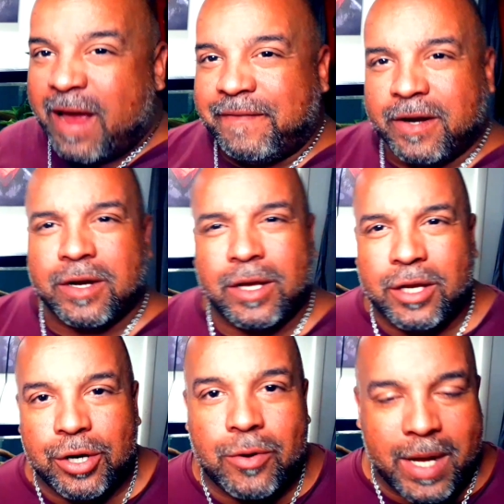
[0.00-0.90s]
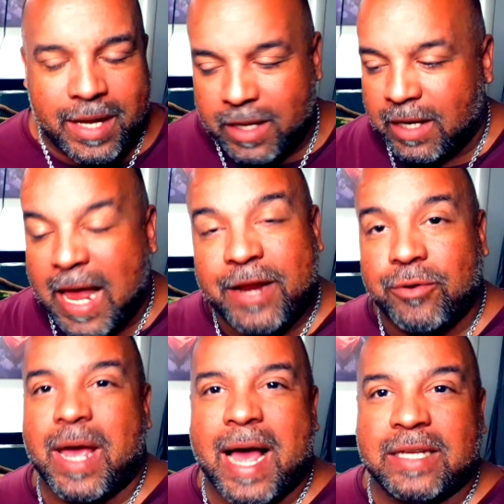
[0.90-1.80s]
I figured, you know what? A lot of
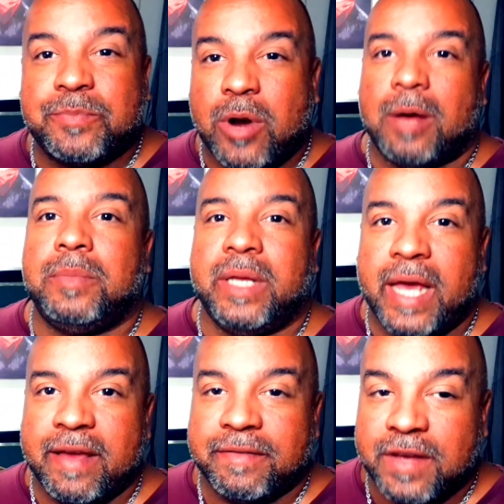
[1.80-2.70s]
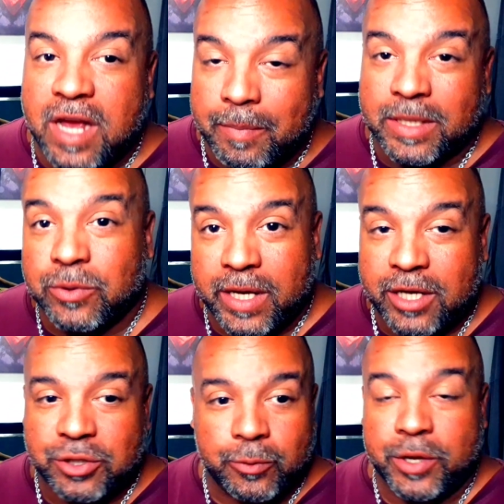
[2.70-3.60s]
you guys probably have come into an
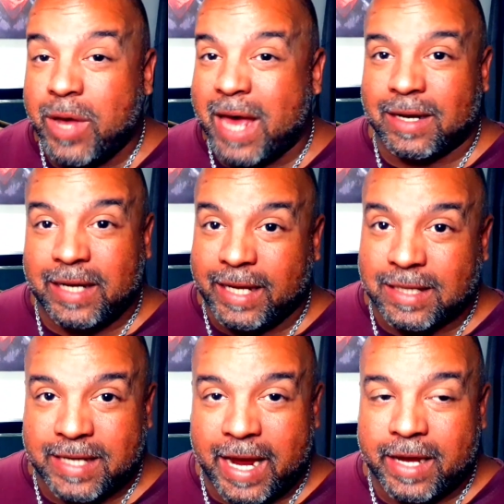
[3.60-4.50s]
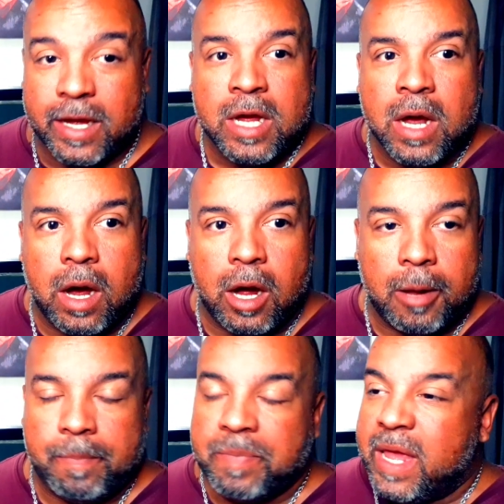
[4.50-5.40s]
issue where you had a leaky tank
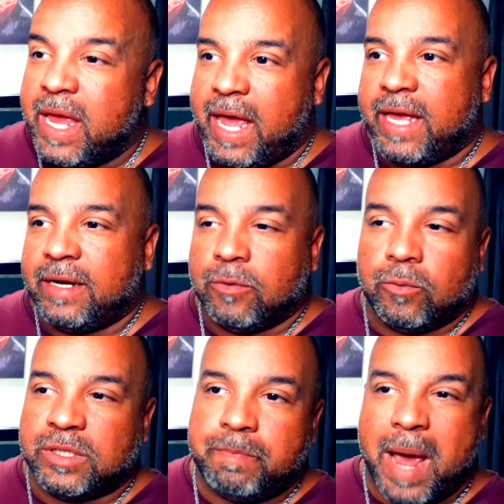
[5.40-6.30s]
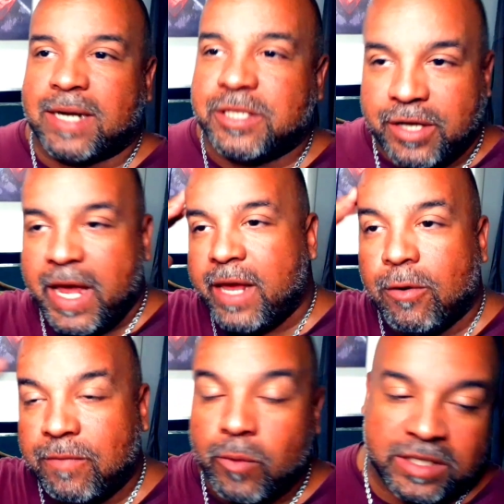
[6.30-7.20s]
and was bashing your head
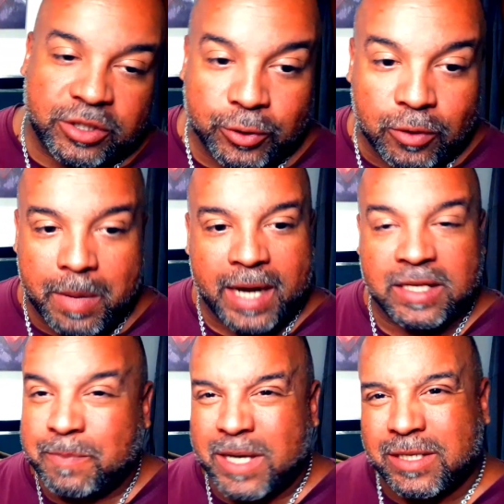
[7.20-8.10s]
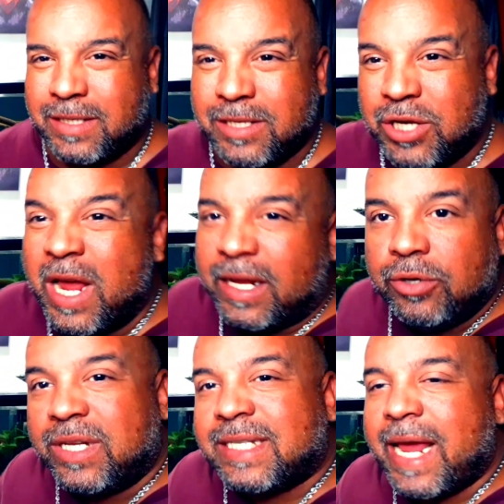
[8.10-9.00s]
over what to do about it, especially since,
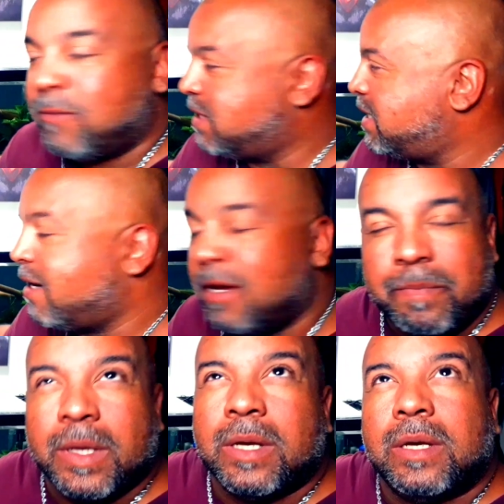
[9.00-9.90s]
dude, this tank was set up